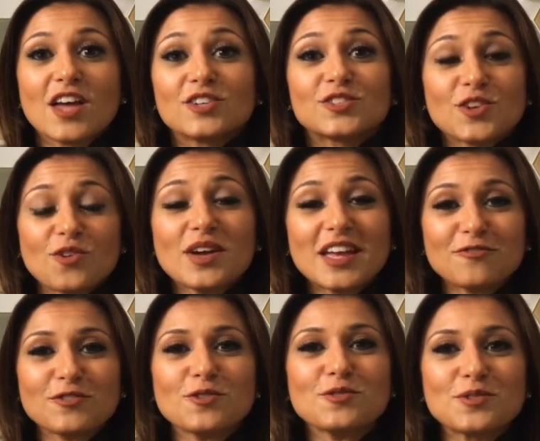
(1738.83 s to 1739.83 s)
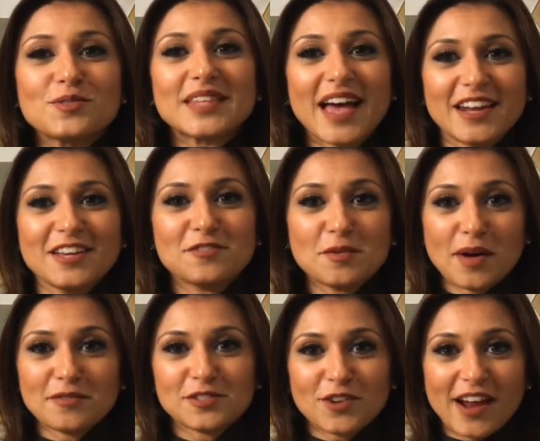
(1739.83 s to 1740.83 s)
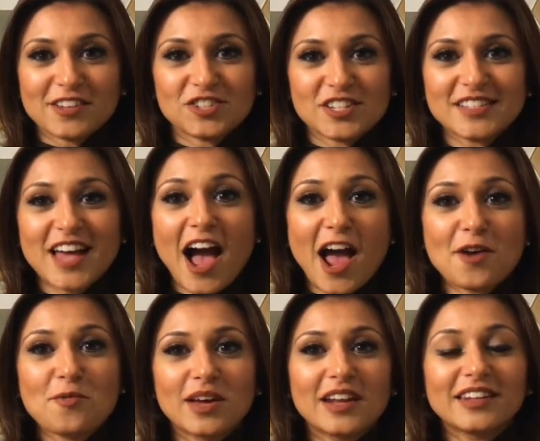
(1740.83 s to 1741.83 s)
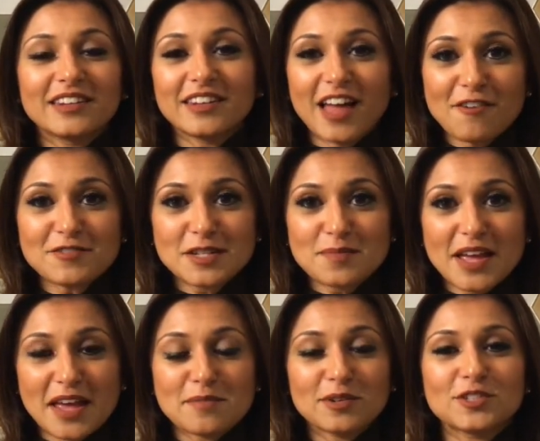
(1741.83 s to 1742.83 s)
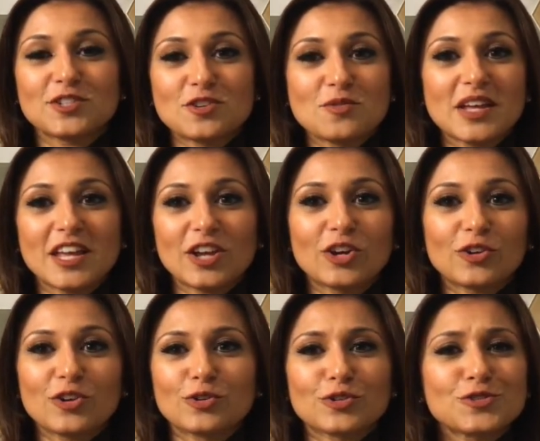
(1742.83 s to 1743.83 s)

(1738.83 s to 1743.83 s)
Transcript: So, if you use any of the above strategies, I would love to be able to hear your